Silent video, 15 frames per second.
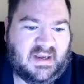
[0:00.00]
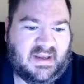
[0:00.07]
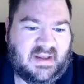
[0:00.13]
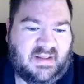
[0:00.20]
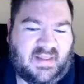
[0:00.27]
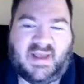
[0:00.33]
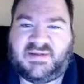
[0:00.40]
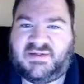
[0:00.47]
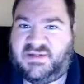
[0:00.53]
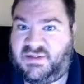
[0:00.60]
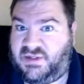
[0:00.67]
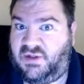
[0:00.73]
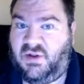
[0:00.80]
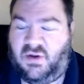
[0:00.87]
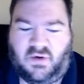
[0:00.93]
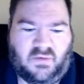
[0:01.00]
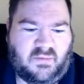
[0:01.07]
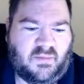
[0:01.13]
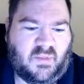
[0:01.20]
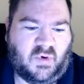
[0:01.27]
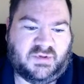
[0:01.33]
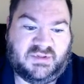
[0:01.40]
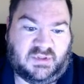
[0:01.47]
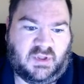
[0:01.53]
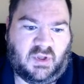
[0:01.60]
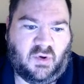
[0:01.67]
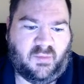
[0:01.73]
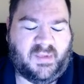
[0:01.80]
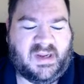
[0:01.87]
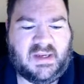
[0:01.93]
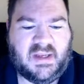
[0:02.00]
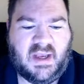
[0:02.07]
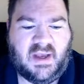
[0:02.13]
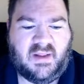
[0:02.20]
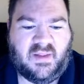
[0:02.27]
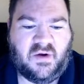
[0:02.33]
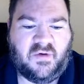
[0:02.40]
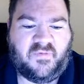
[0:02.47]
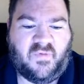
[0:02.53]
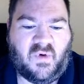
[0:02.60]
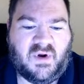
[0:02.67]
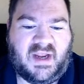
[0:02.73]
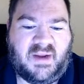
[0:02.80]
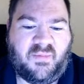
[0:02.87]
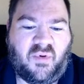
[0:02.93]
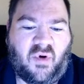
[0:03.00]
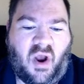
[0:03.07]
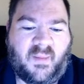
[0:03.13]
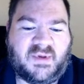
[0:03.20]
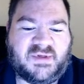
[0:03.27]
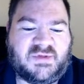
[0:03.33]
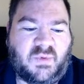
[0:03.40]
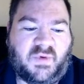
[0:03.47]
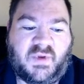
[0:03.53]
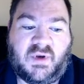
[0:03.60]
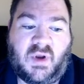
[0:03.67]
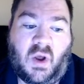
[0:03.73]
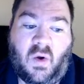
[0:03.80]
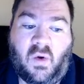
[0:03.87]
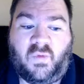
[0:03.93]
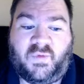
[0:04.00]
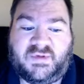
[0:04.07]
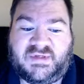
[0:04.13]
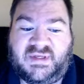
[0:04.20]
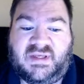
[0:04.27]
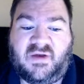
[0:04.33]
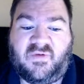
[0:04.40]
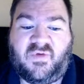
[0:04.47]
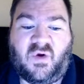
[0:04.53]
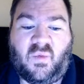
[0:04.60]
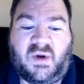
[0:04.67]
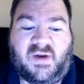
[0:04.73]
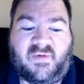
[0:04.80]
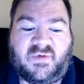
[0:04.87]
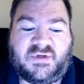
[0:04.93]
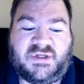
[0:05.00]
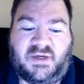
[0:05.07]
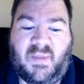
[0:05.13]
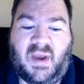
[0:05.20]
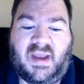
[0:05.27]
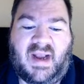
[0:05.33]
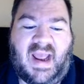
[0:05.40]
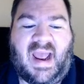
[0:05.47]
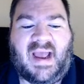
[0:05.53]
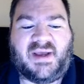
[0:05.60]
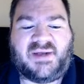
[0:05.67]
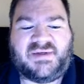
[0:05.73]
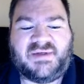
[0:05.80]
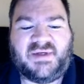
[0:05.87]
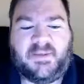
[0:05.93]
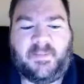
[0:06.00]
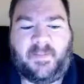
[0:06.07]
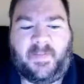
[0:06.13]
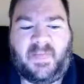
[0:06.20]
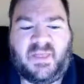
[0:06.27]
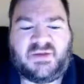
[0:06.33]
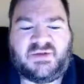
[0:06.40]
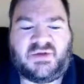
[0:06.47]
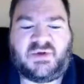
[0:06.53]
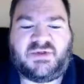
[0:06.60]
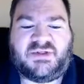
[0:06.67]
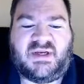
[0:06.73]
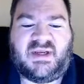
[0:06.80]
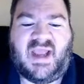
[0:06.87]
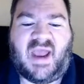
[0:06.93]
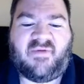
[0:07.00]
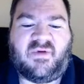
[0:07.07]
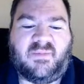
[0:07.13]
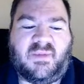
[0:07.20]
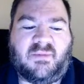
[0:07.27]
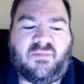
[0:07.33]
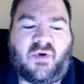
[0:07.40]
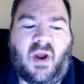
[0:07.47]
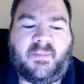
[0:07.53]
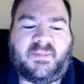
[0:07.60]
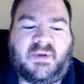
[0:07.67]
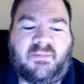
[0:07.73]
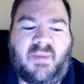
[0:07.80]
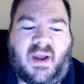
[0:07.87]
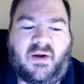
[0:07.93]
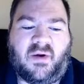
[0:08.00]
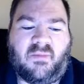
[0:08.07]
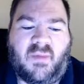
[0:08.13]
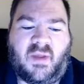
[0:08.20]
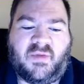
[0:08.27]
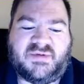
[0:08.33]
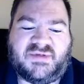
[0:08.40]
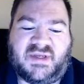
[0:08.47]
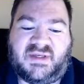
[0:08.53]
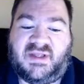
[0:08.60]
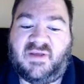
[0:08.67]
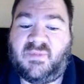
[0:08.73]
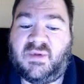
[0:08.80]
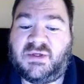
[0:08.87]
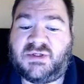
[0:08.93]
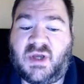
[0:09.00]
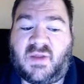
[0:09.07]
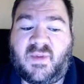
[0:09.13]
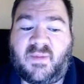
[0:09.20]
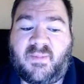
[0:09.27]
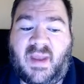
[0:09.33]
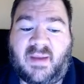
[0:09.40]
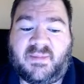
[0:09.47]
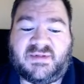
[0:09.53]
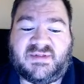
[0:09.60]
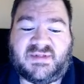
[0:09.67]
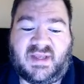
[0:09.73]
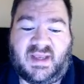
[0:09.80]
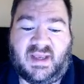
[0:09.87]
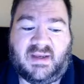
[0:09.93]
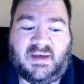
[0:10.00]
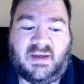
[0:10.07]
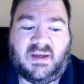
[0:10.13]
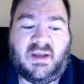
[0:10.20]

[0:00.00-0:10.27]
That's Salome, or Salome. Therefore he promised with an oath to give her whatever she might ask. So she, having been prompted by her mother, said, "Give me John the Baptist's head